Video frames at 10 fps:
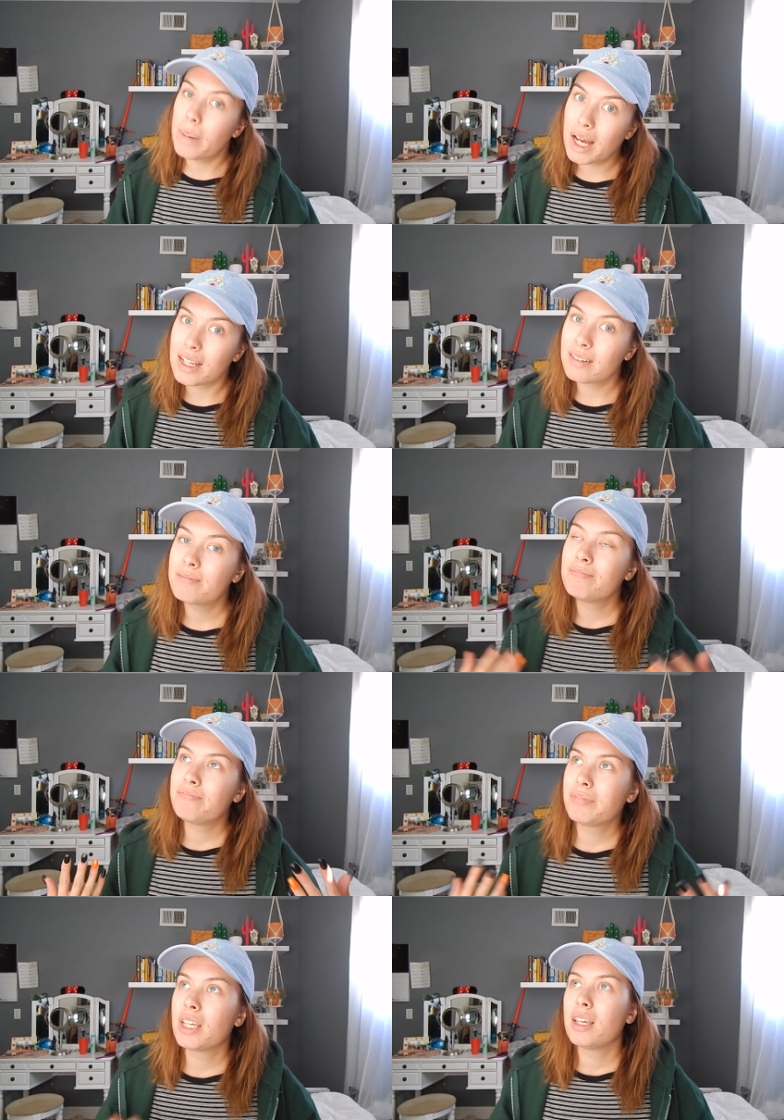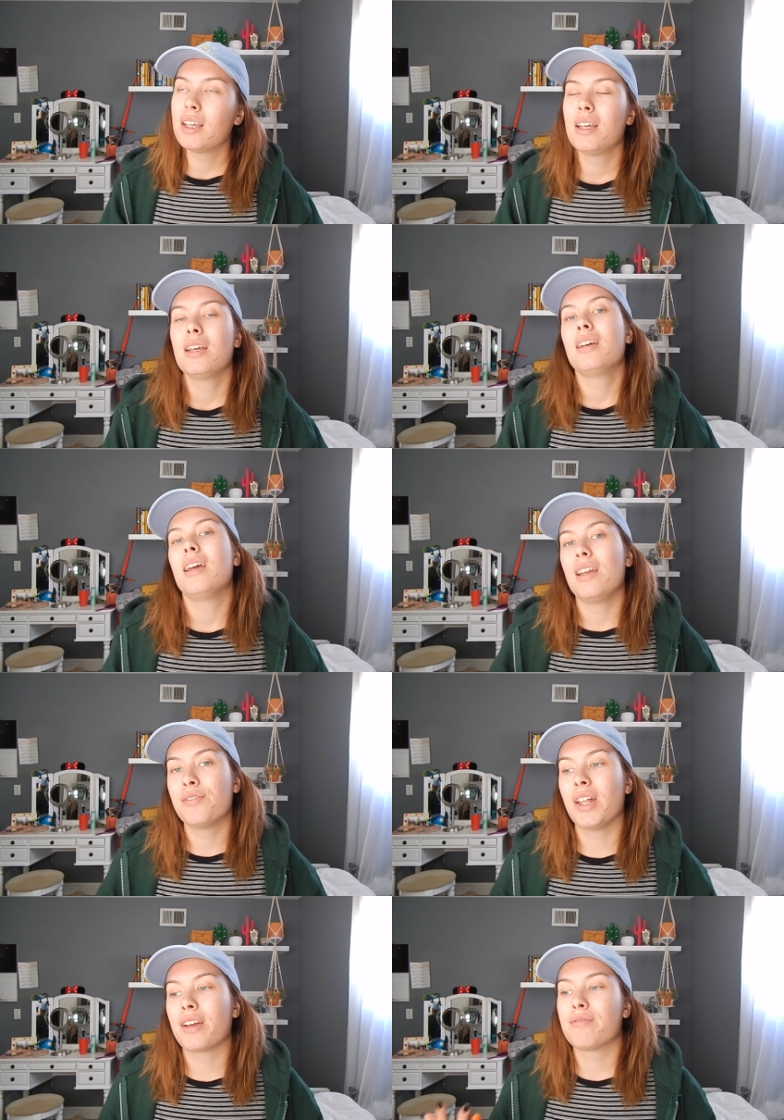But
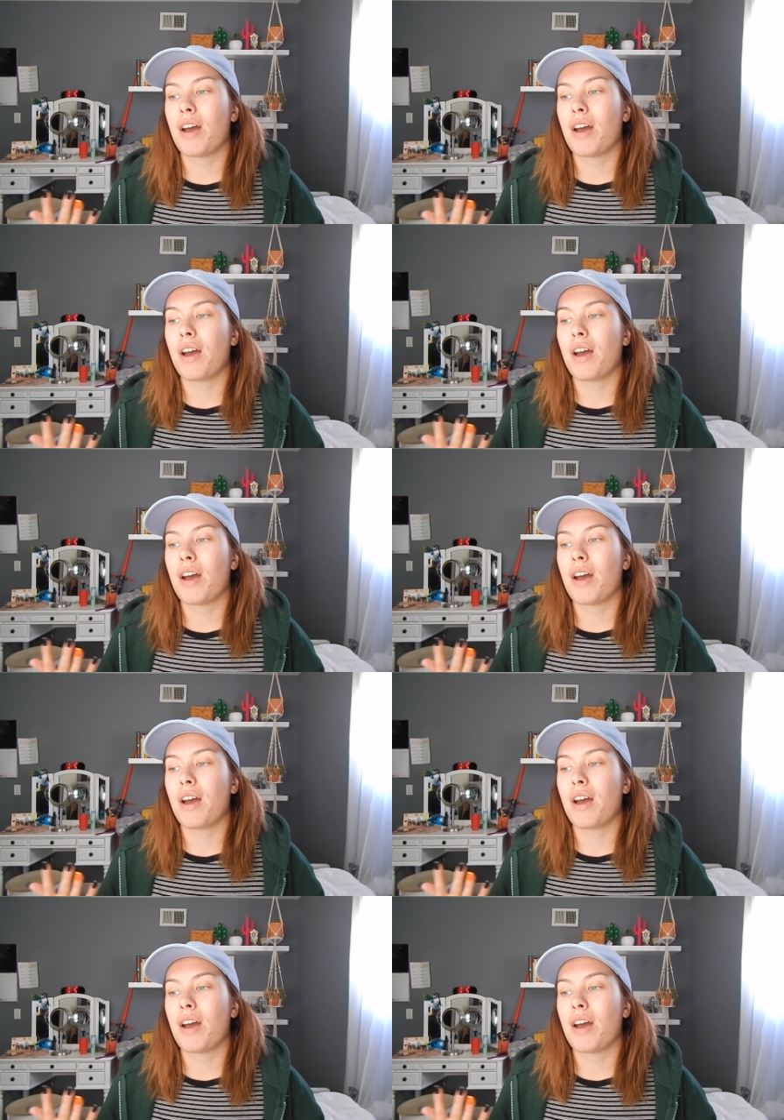if like